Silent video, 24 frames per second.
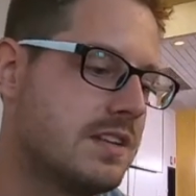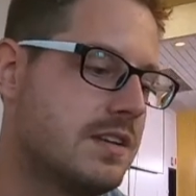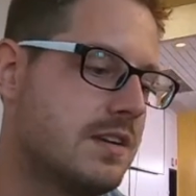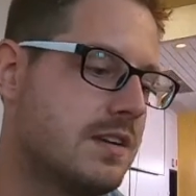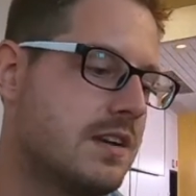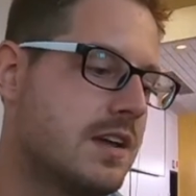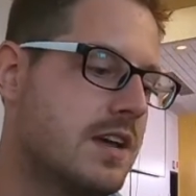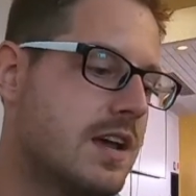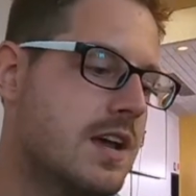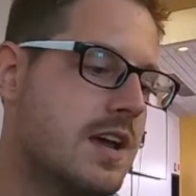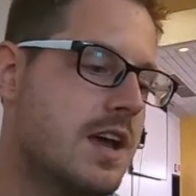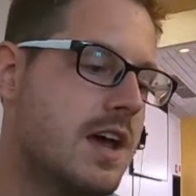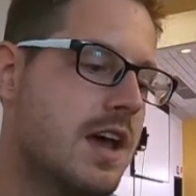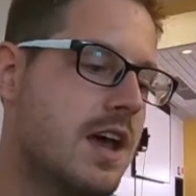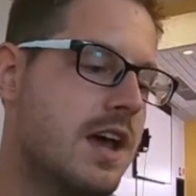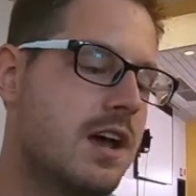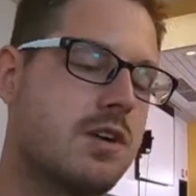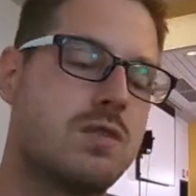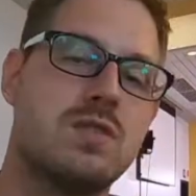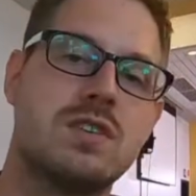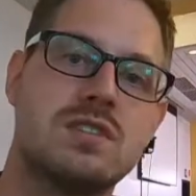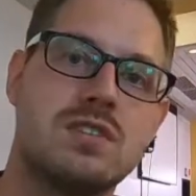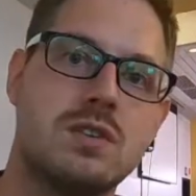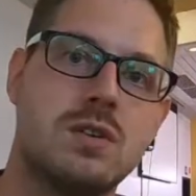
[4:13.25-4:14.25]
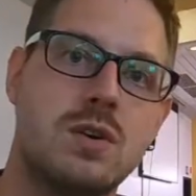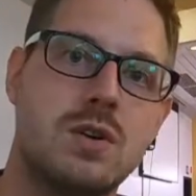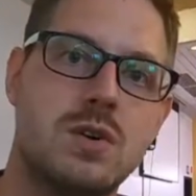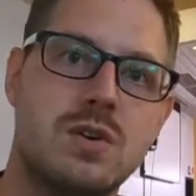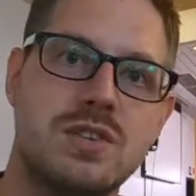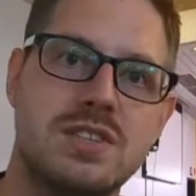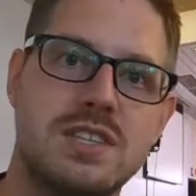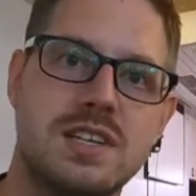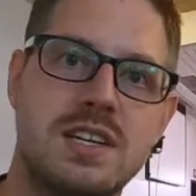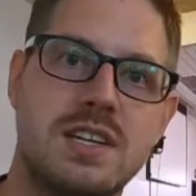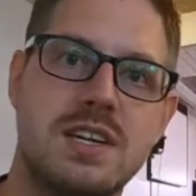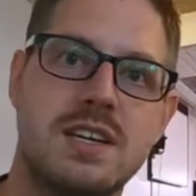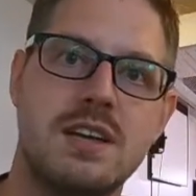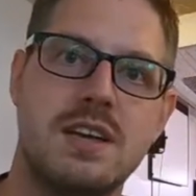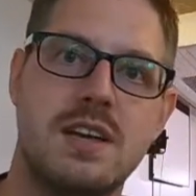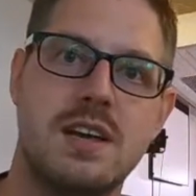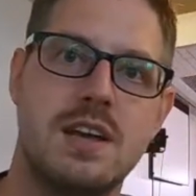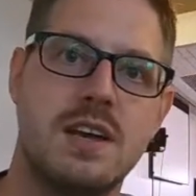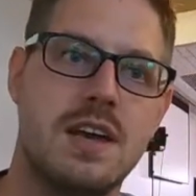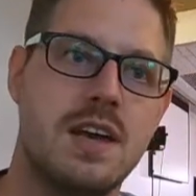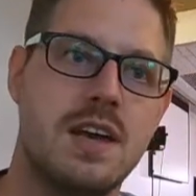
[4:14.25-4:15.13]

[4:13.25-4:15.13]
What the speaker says: And then Kristen Holta